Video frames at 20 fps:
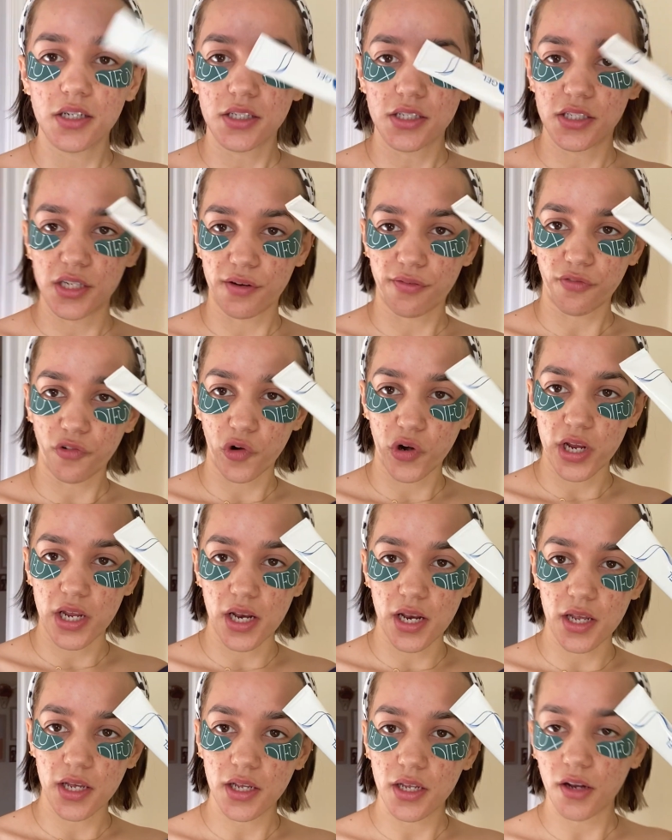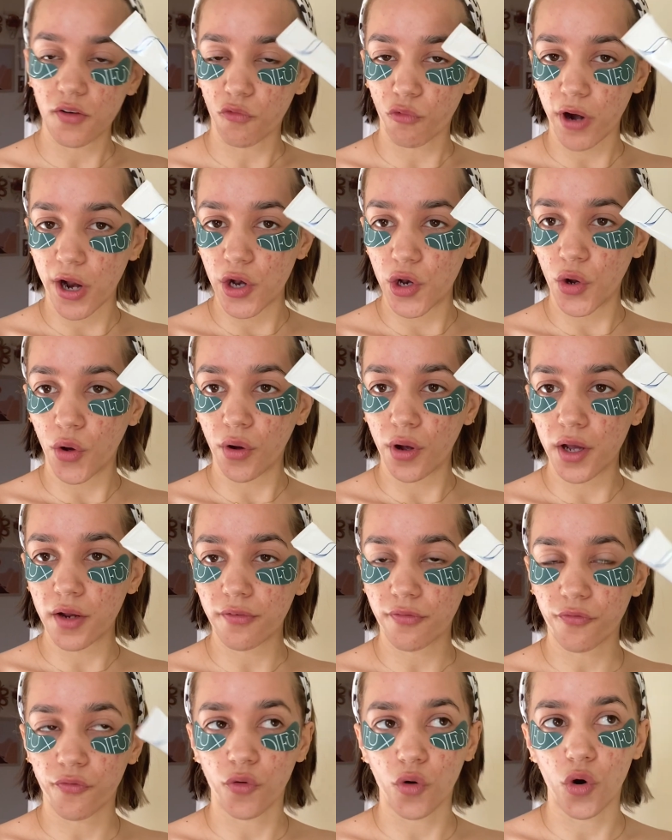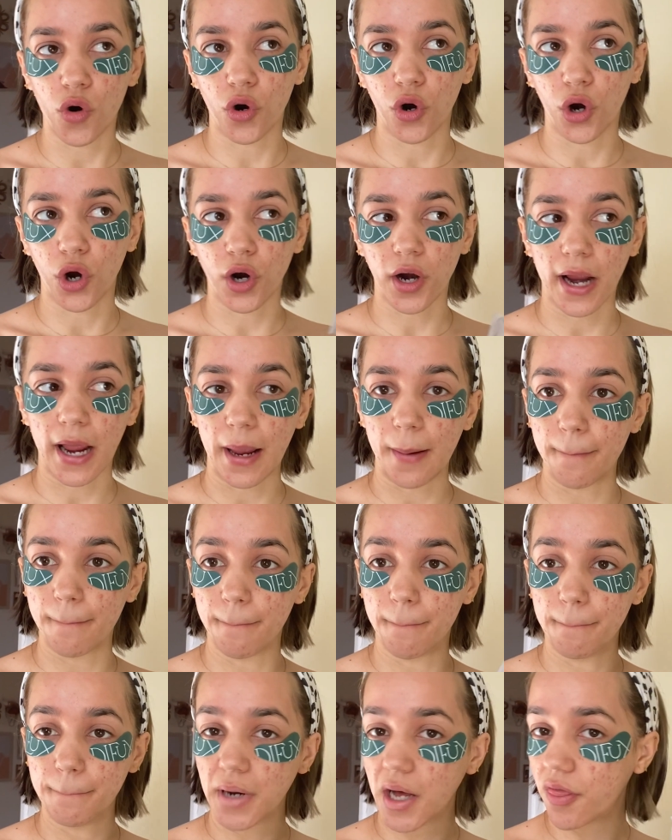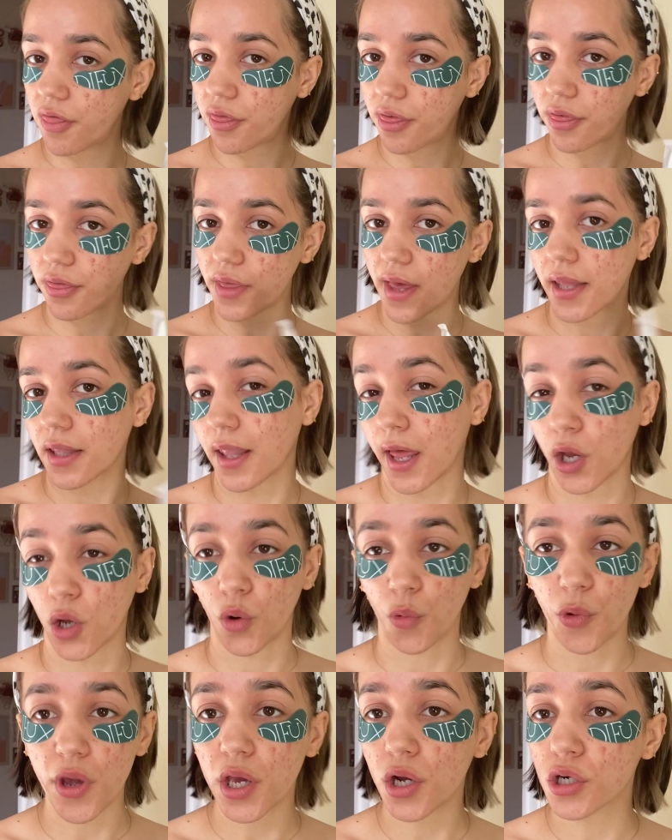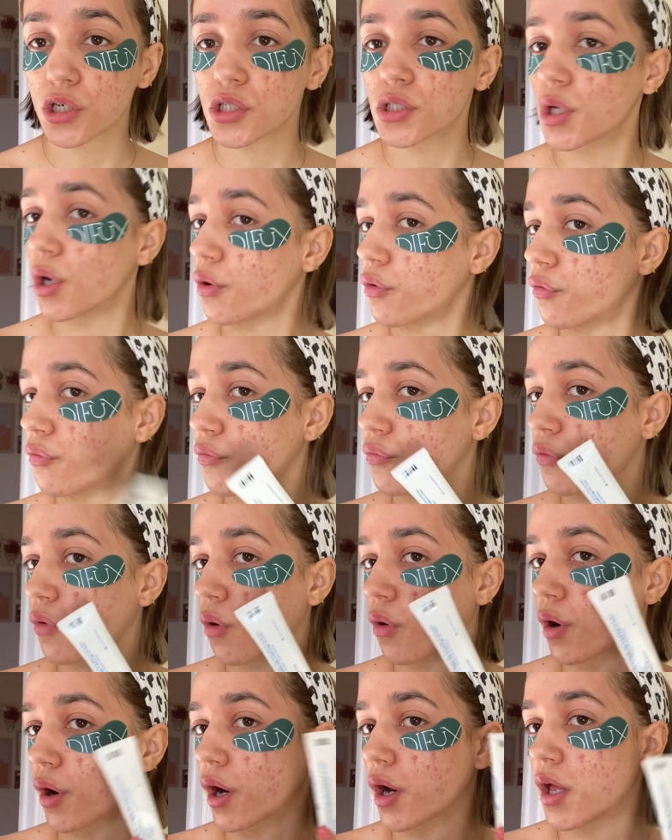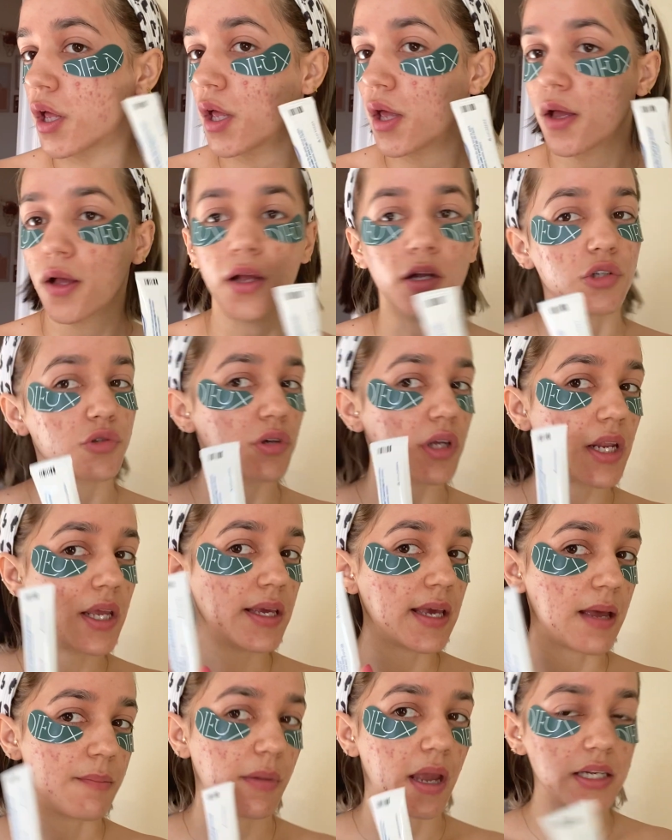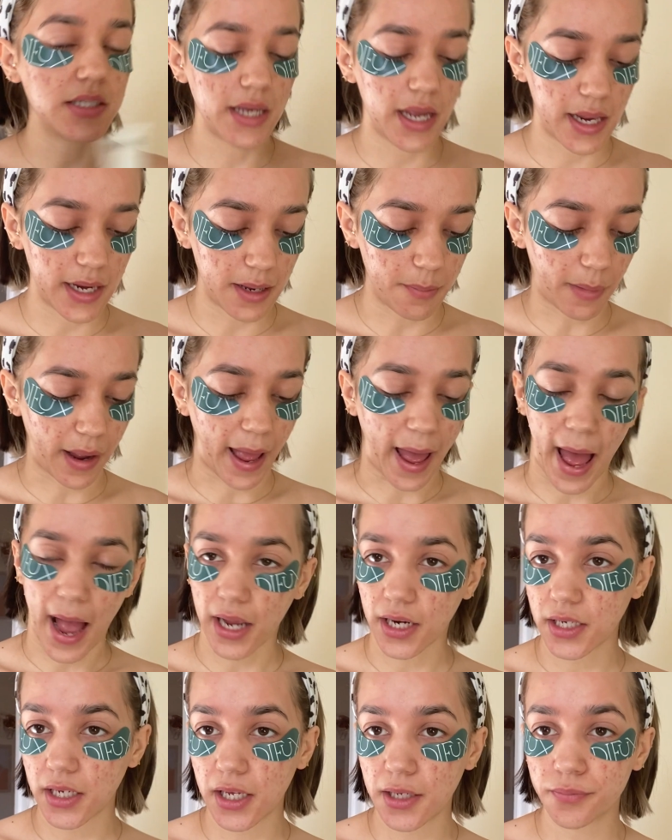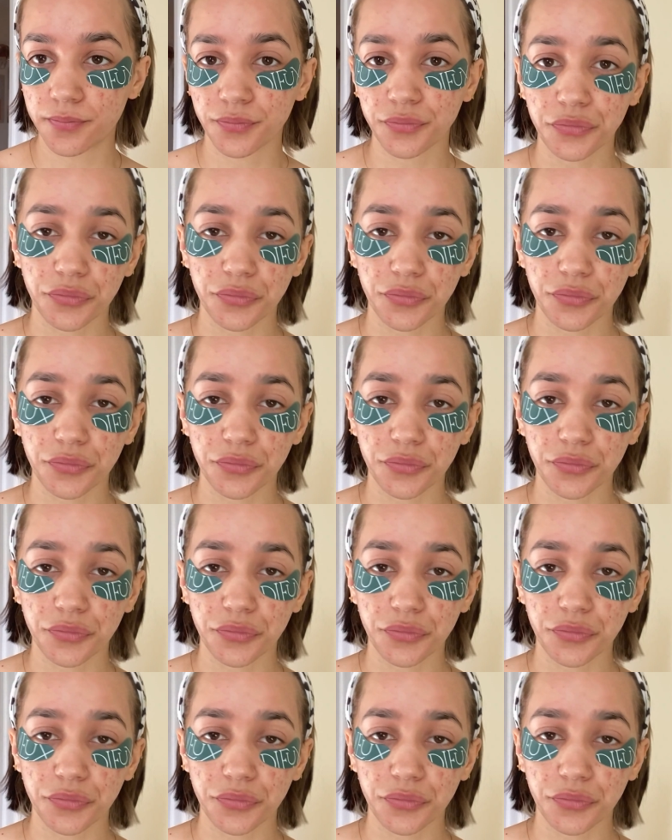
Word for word: Differin retinoid for a month and like a week or so for treating and maintaining my acne.